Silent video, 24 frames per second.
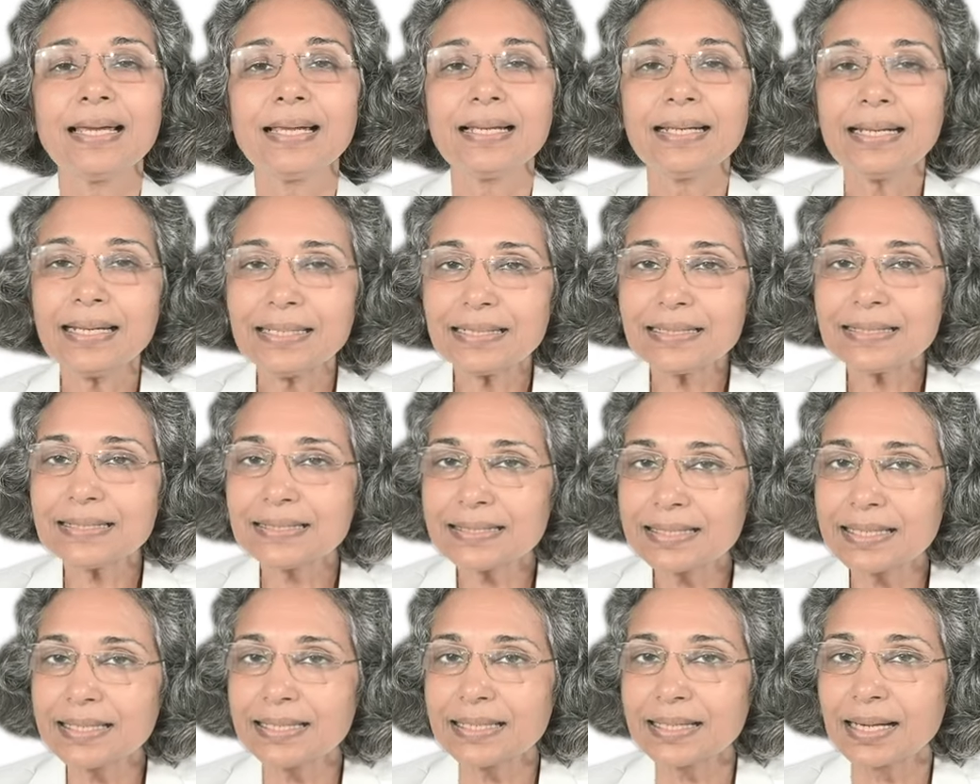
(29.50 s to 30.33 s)
Let us
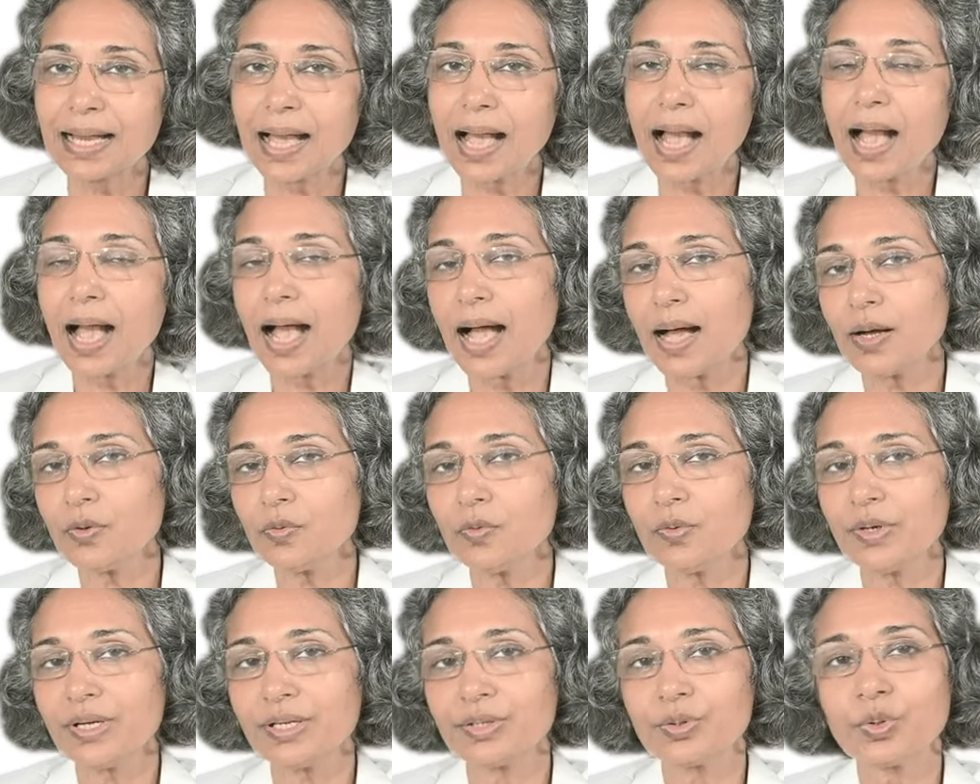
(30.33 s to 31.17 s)
see
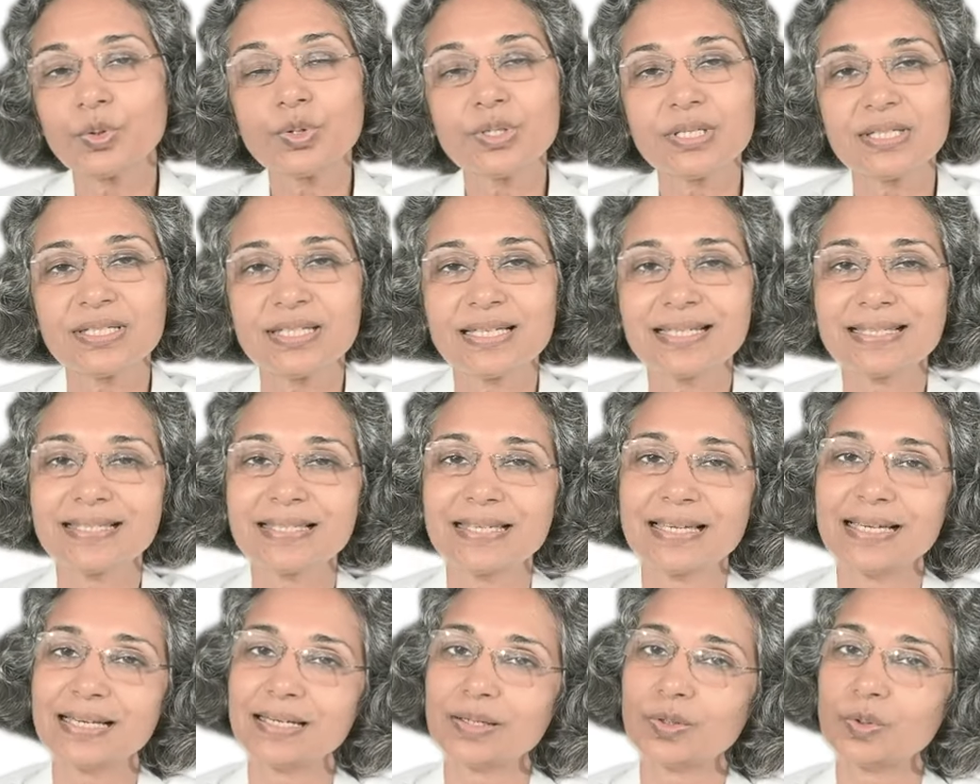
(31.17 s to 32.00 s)
how a
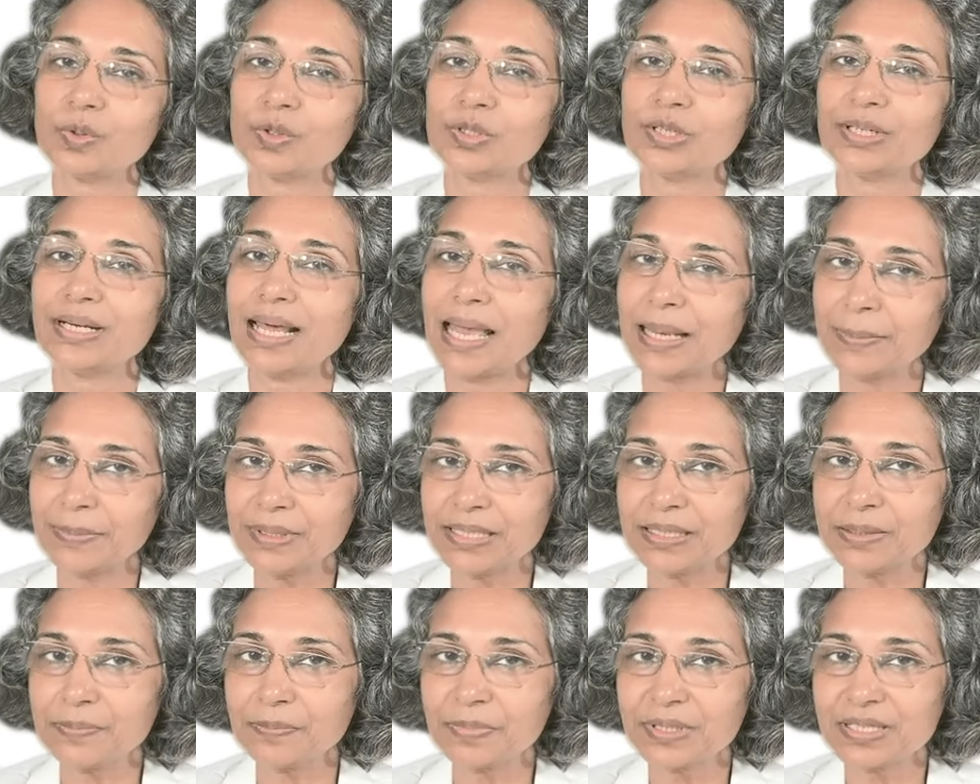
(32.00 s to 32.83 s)
26-year-old
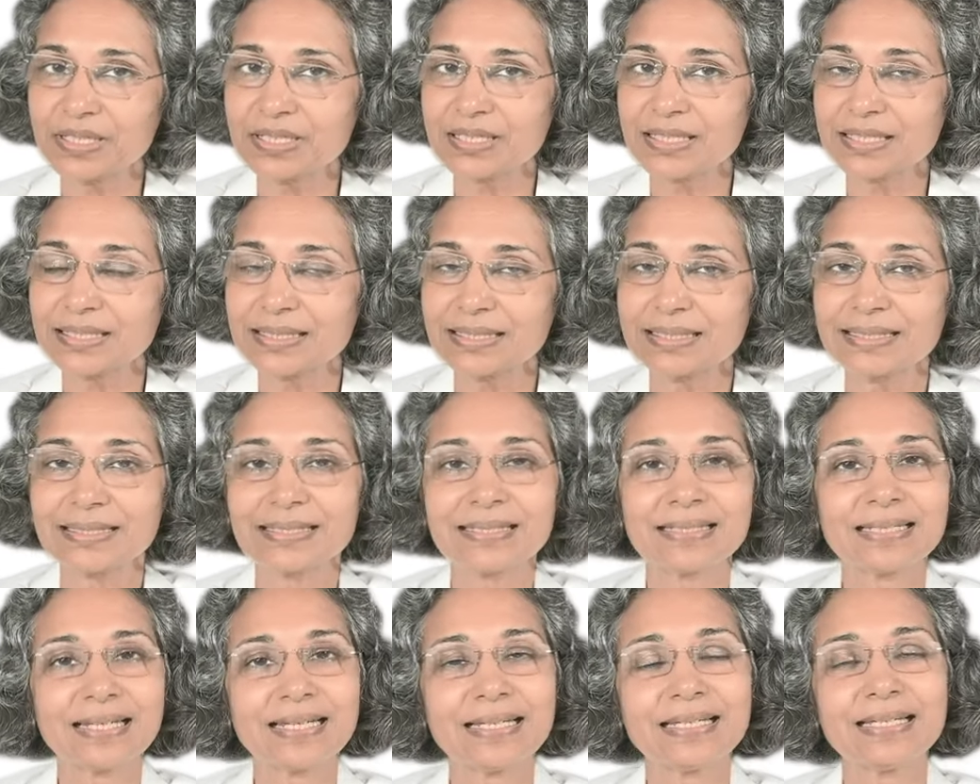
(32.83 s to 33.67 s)
diabetic patient
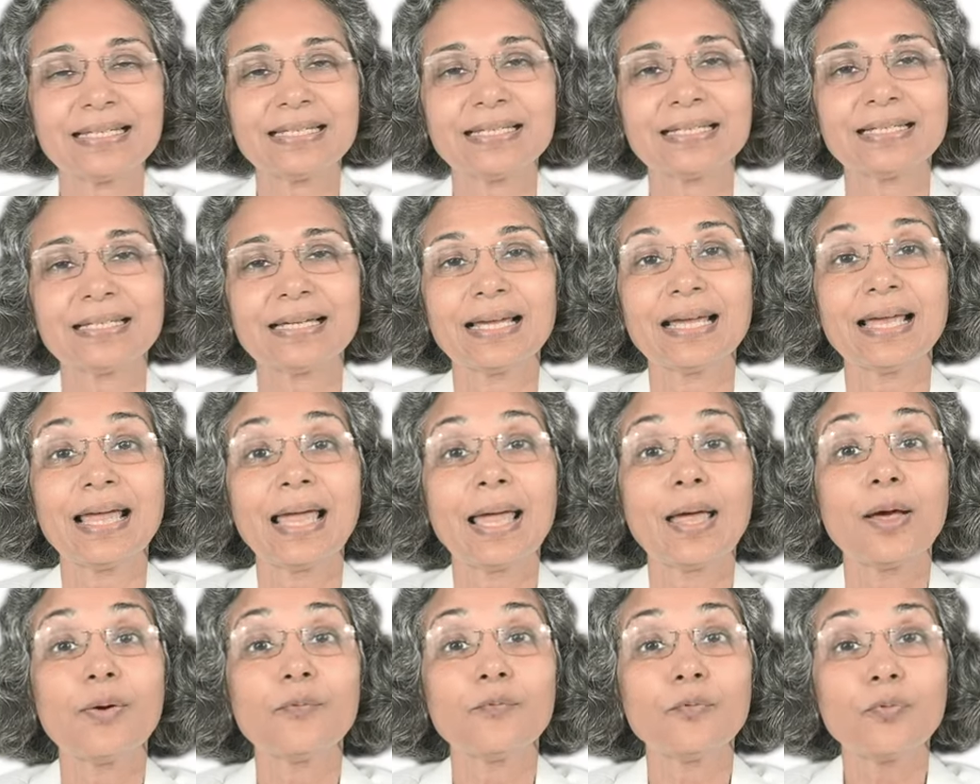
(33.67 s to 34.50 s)
taking
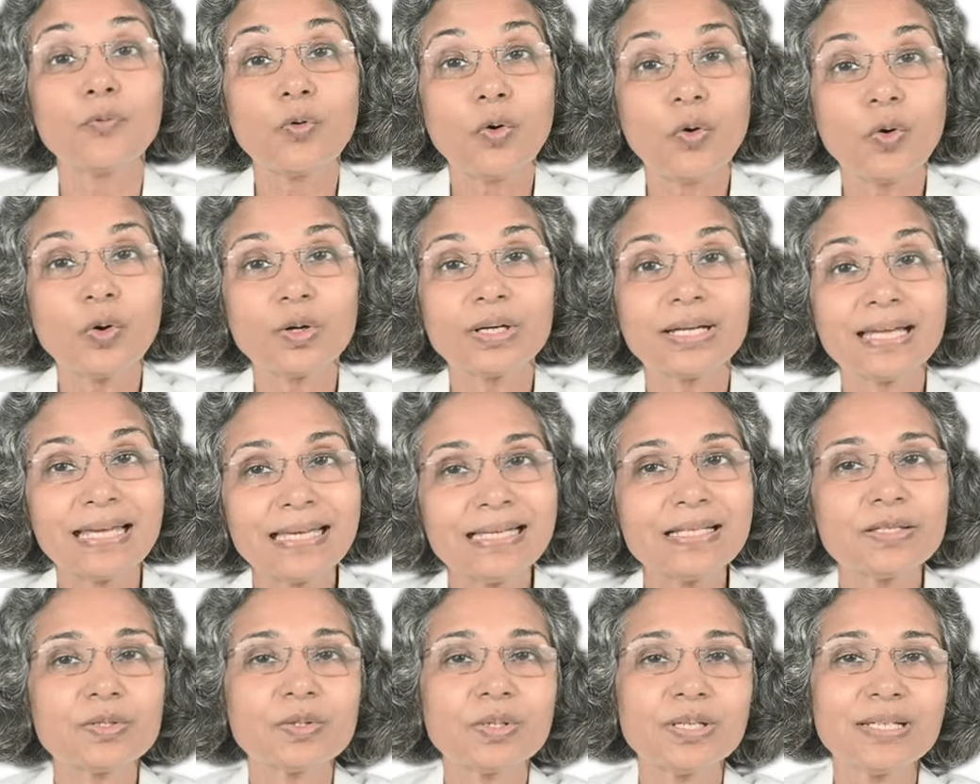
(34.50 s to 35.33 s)
4
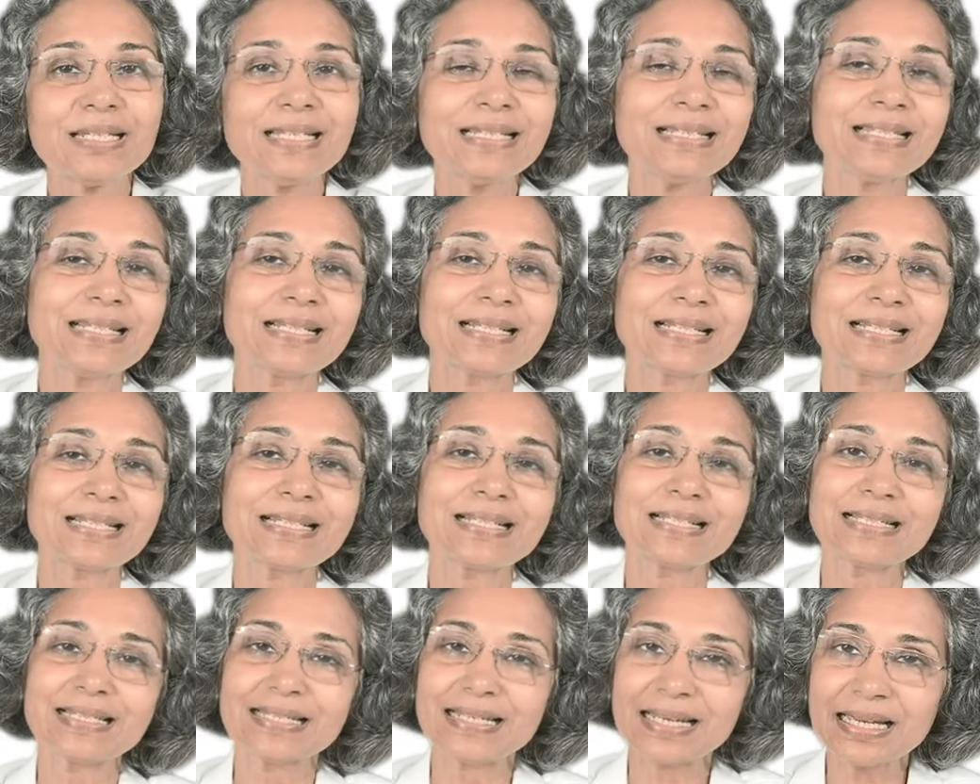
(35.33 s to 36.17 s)
insulin
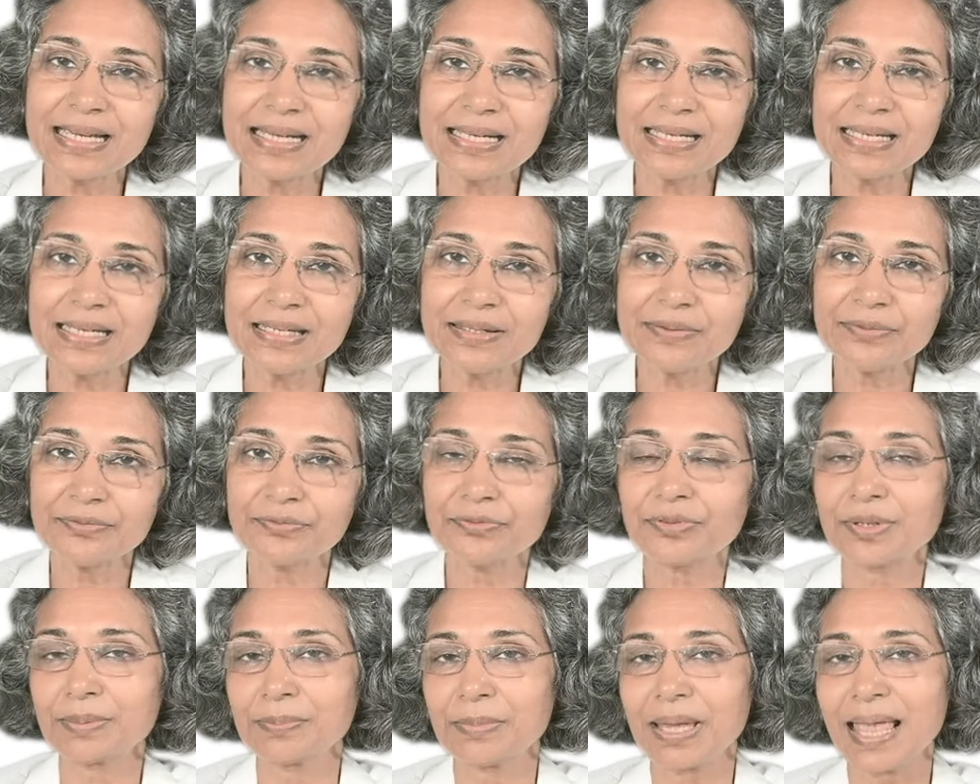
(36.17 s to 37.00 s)
injections daily
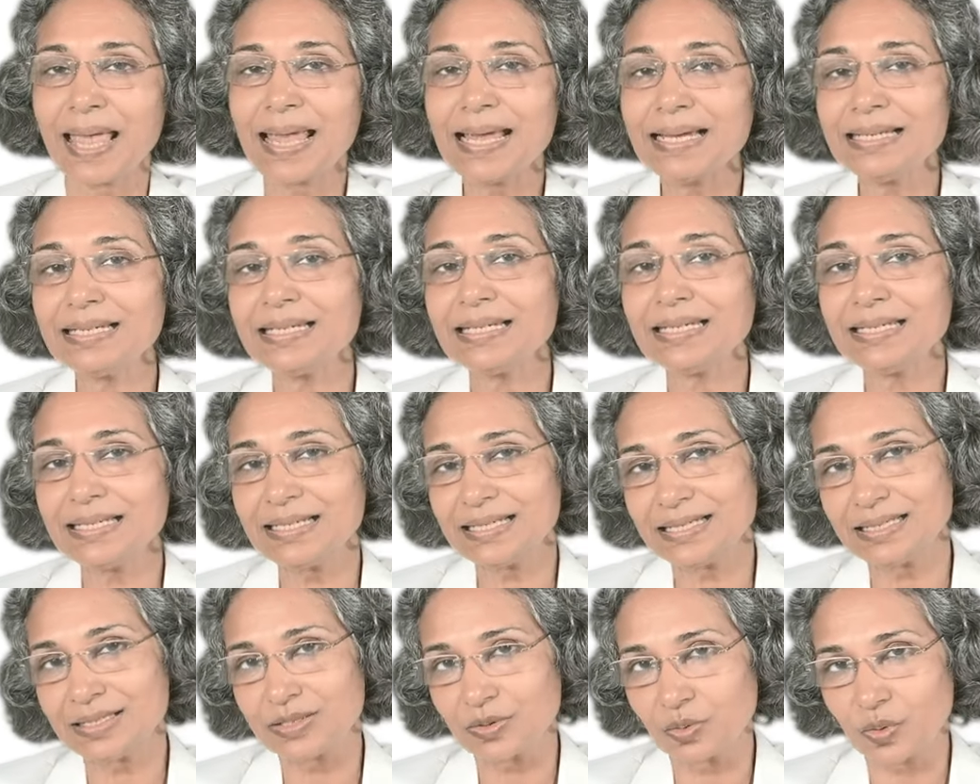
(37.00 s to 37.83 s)
from 18
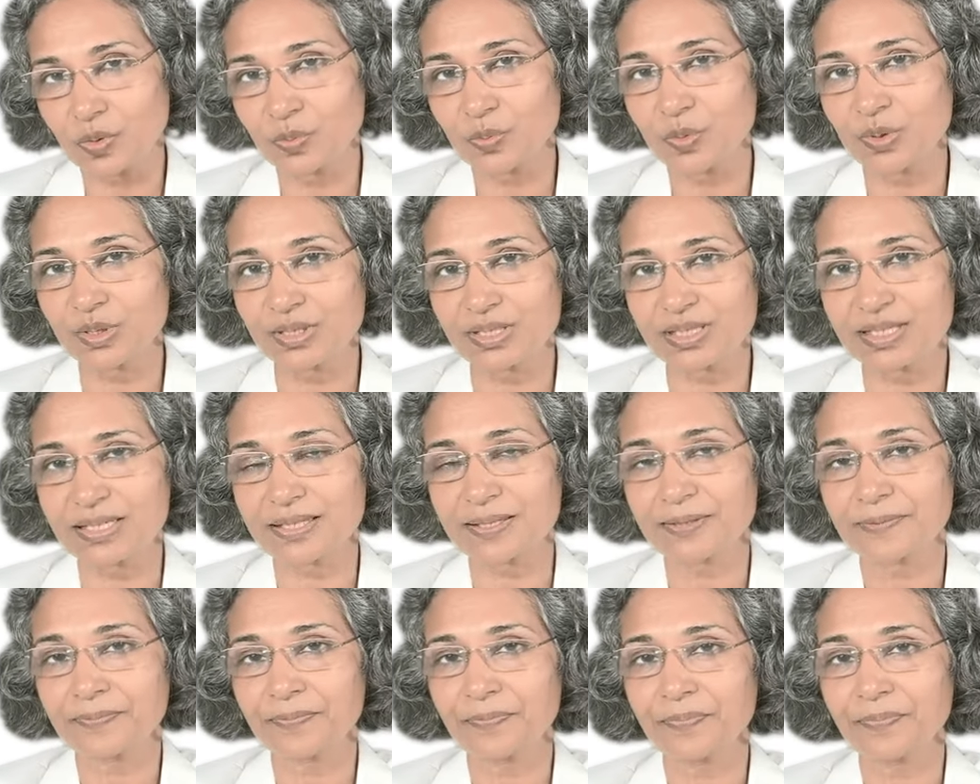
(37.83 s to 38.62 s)
years onwards,